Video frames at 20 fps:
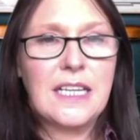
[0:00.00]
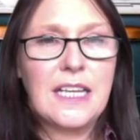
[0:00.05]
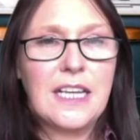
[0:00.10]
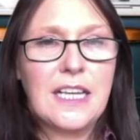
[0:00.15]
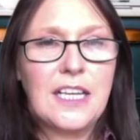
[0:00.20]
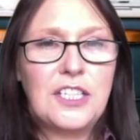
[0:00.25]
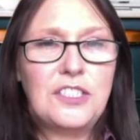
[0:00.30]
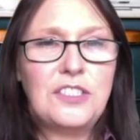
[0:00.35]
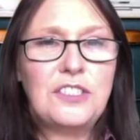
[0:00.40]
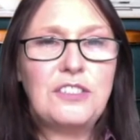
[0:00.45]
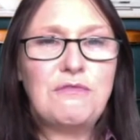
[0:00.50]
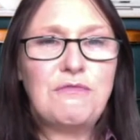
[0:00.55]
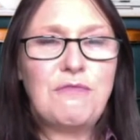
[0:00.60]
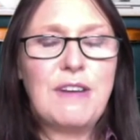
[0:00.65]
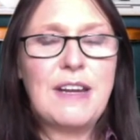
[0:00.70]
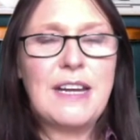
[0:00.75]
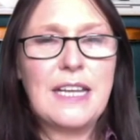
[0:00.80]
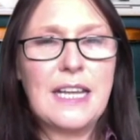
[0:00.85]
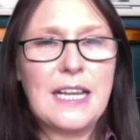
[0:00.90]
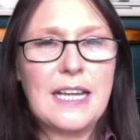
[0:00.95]
you do
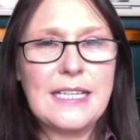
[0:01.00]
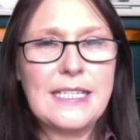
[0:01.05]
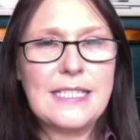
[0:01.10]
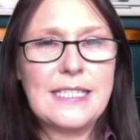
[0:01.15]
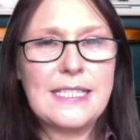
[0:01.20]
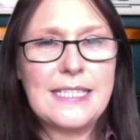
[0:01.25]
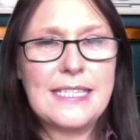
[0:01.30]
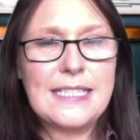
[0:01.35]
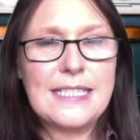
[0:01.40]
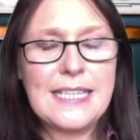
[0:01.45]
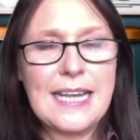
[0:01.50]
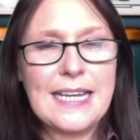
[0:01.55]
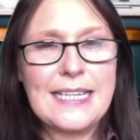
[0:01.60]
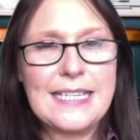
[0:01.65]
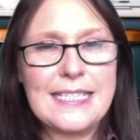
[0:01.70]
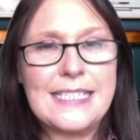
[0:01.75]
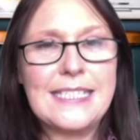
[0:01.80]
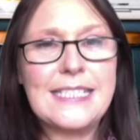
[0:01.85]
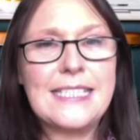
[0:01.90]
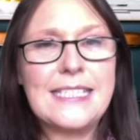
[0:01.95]
realise this is like
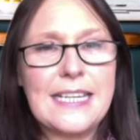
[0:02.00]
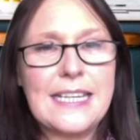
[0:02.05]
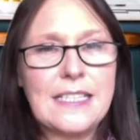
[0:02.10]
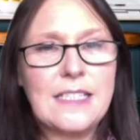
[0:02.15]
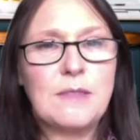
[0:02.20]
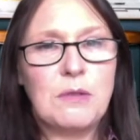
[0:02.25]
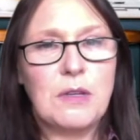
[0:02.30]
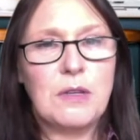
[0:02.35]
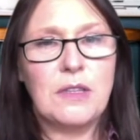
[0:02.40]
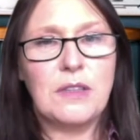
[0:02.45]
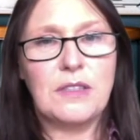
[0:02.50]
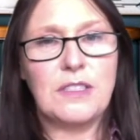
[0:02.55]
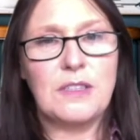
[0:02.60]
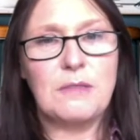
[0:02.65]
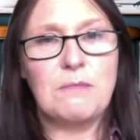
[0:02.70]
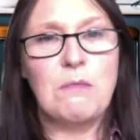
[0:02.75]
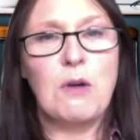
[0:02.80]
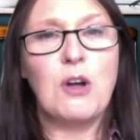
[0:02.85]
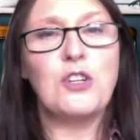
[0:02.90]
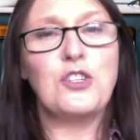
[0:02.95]
a 6 months
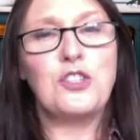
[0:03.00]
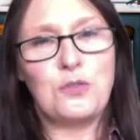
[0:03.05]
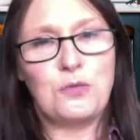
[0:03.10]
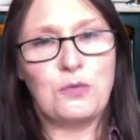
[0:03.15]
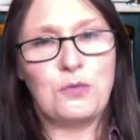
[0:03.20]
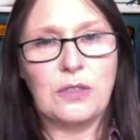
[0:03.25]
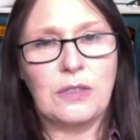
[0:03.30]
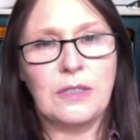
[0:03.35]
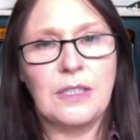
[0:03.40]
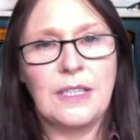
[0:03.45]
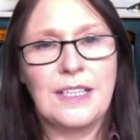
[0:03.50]
module.